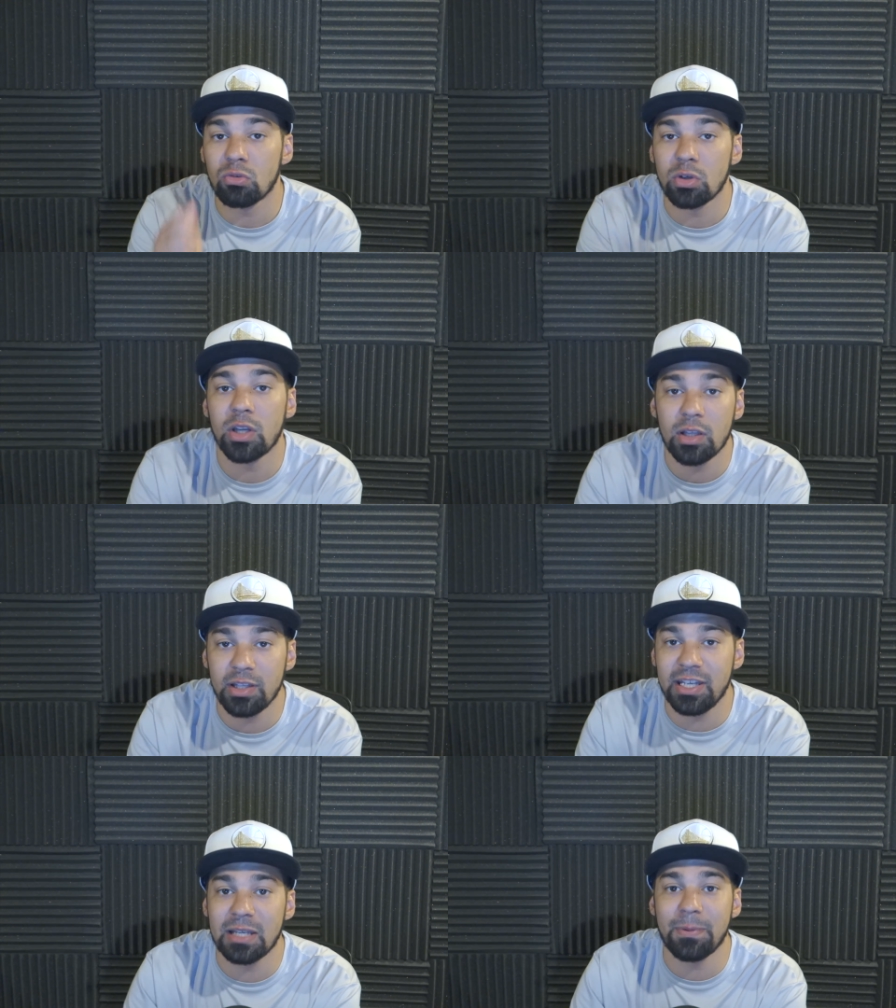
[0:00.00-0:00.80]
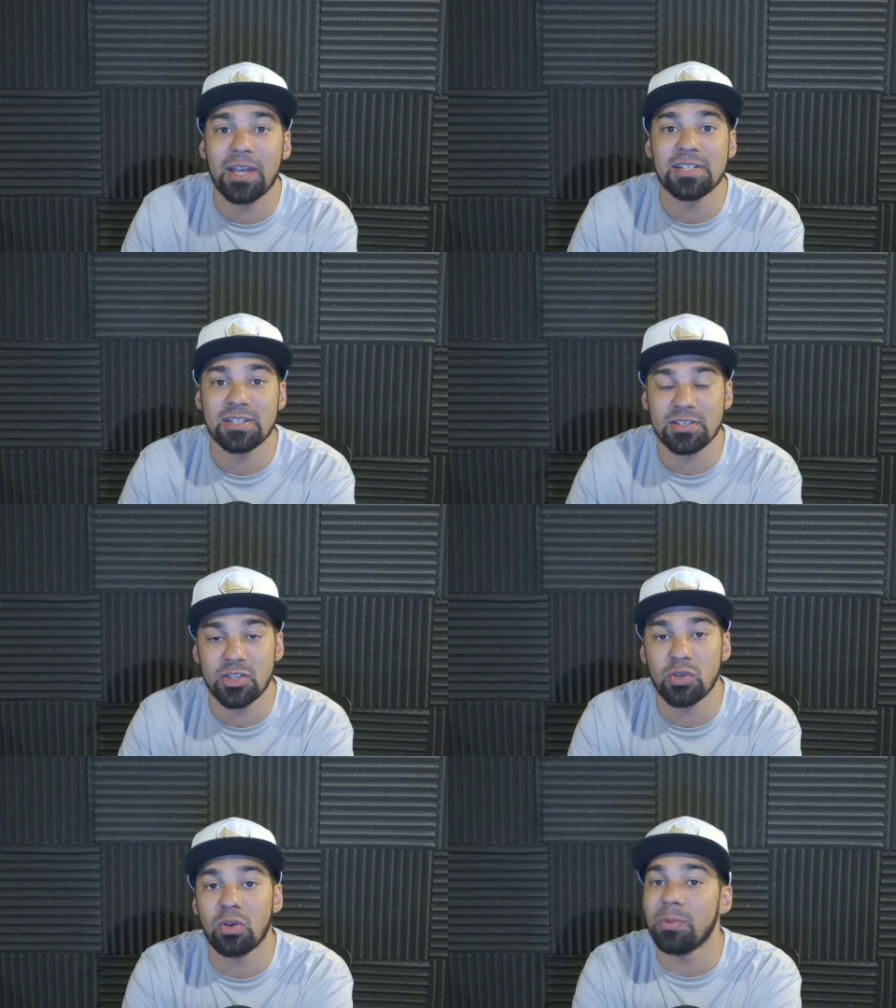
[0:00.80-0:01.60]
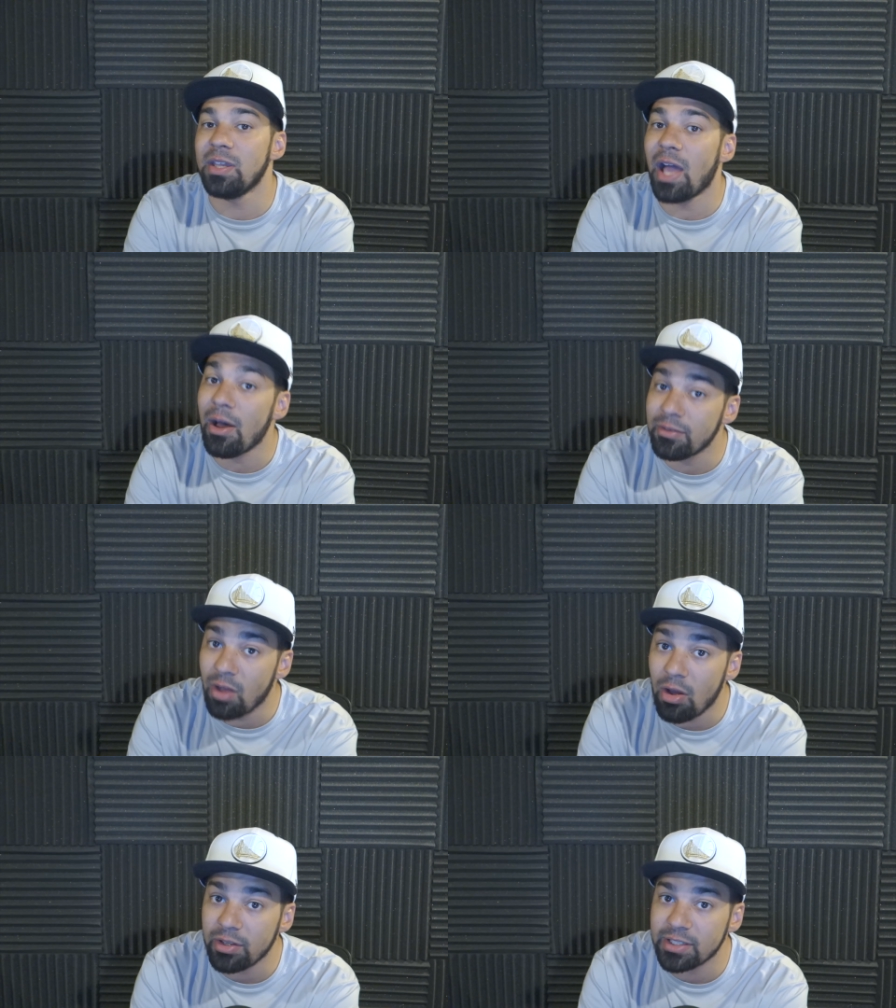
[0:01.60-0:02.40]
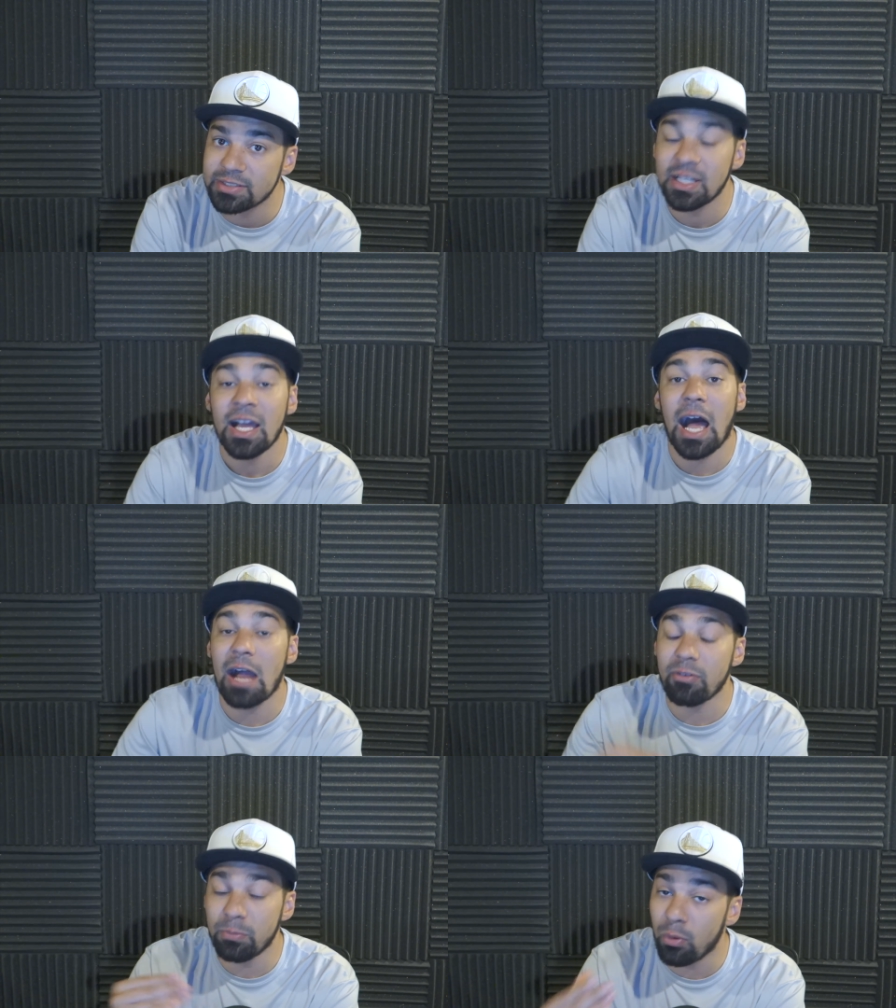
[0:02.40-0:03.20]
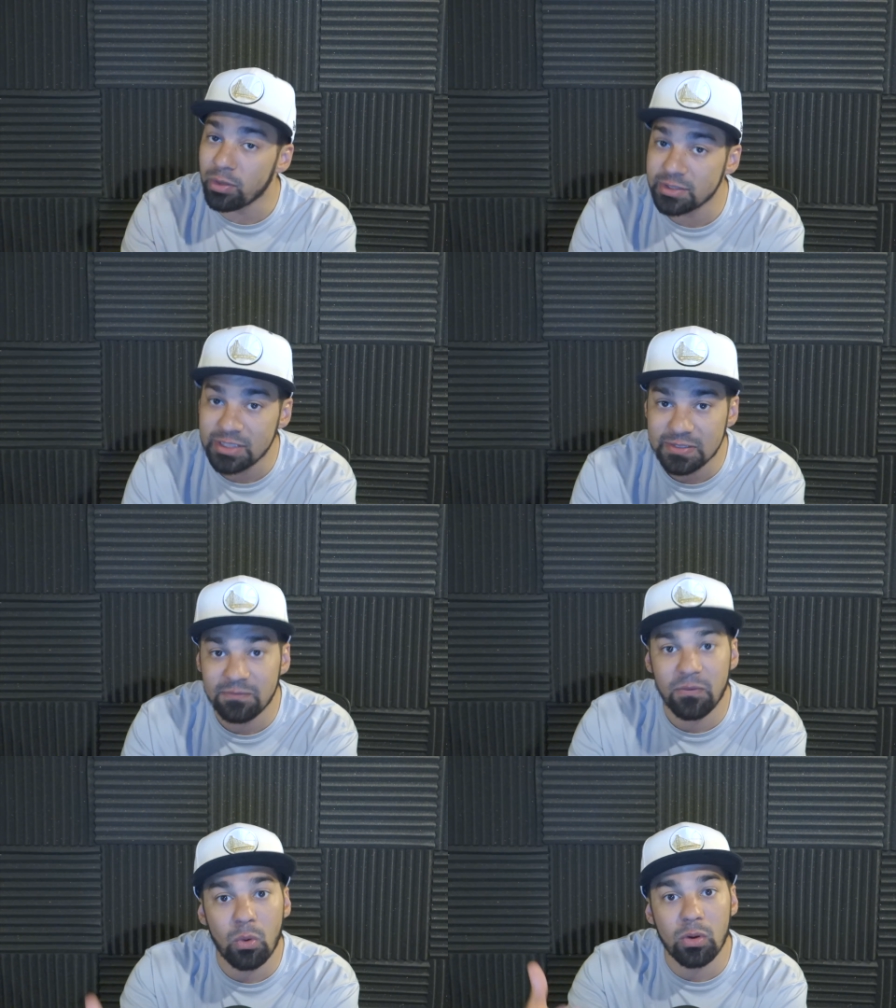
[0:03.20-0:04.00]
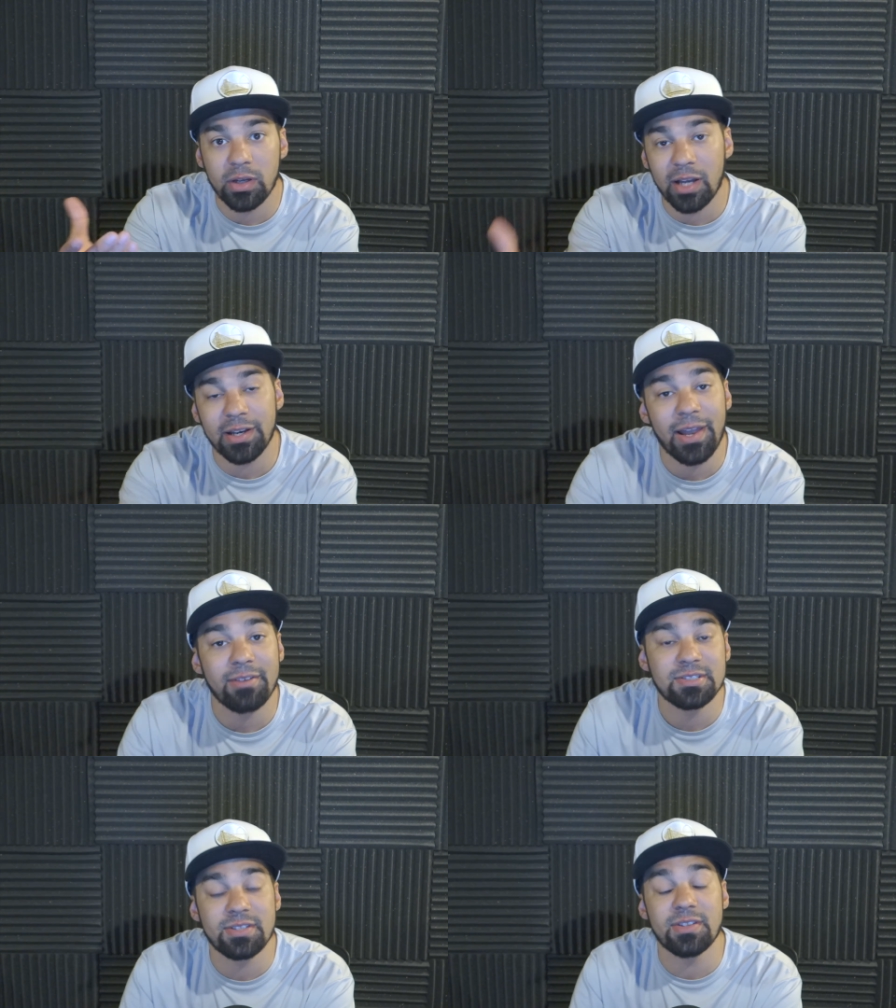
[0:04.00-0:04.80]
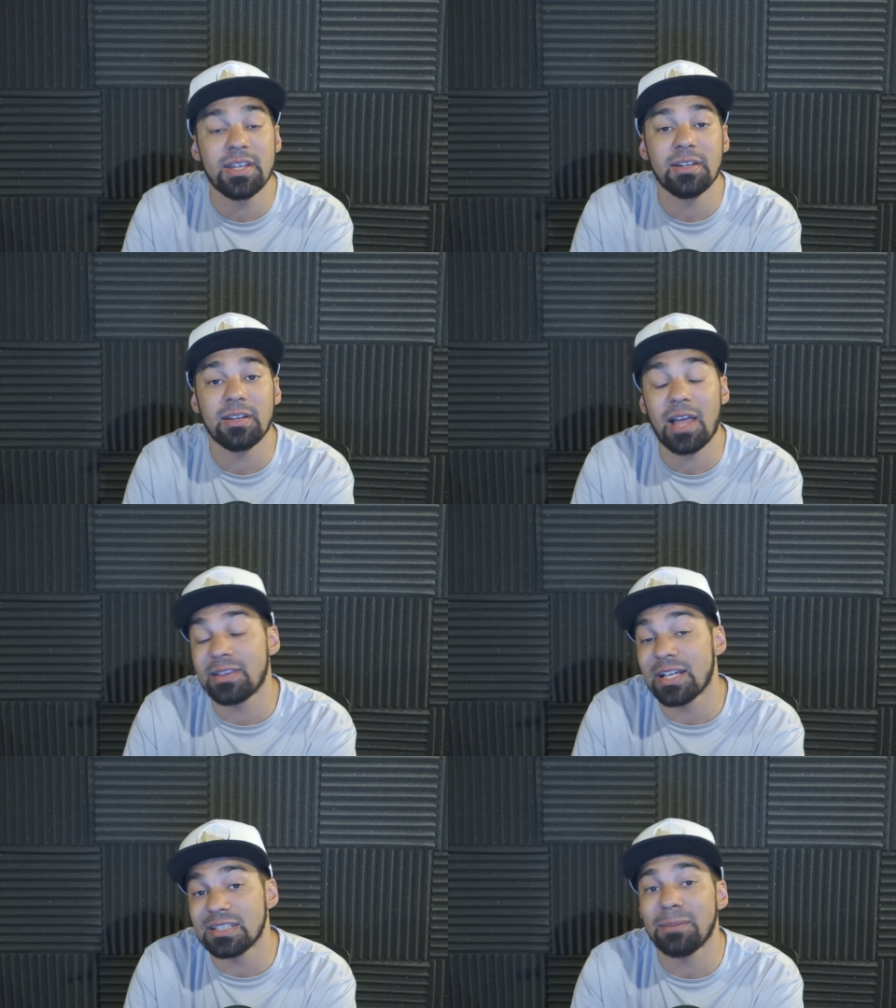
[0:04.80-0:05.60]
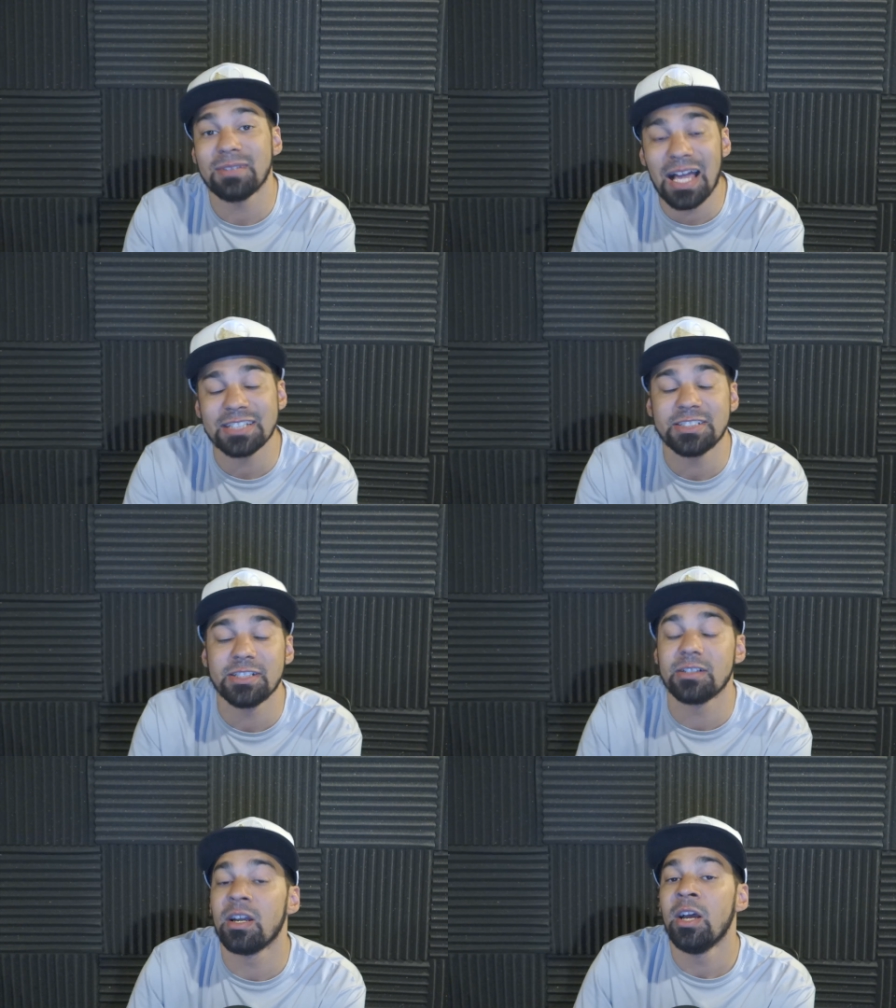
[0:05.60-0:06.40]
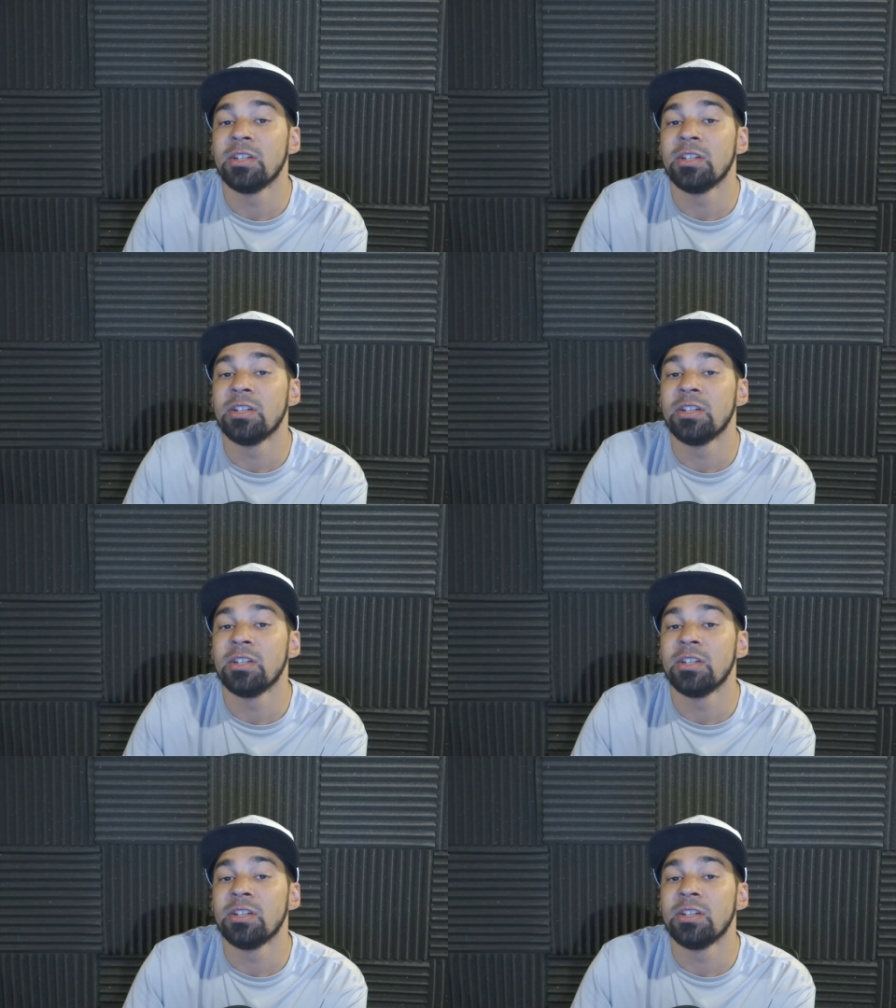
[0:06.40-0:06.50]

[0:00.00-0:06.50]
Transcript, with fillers: really need to pay attention to. It'll be out in August. I reported season 4 got announced then at that time last year.